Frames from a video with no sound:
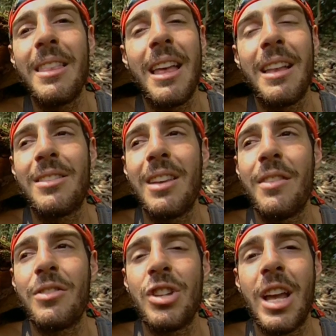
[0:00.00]
that to have
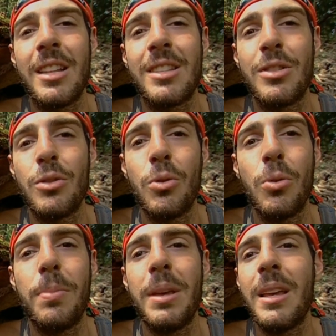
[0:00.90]
a chance to
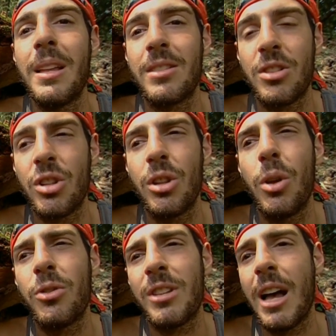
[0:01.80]
be in such
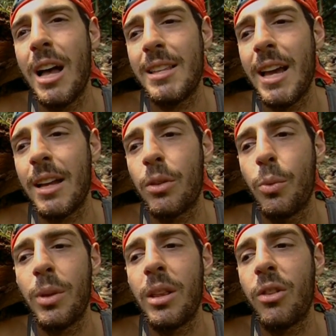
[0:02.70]
close contact
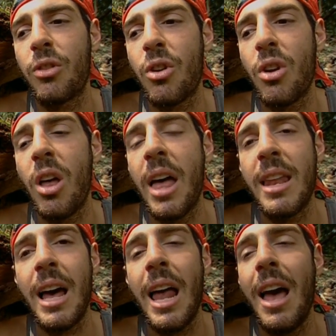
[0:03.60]
with this girl and
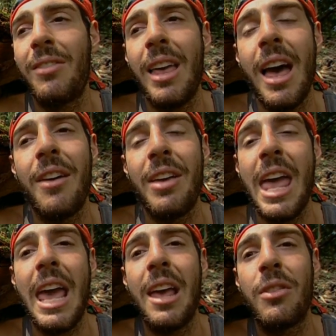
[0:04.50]
not have to have a
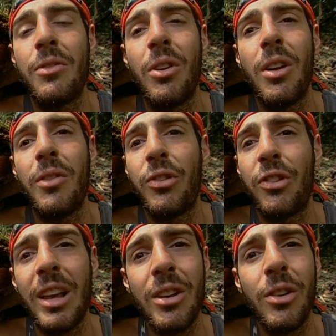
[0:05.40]
handful of
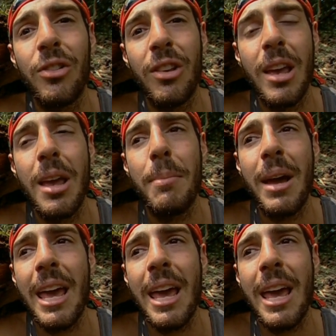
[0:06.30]
singles in my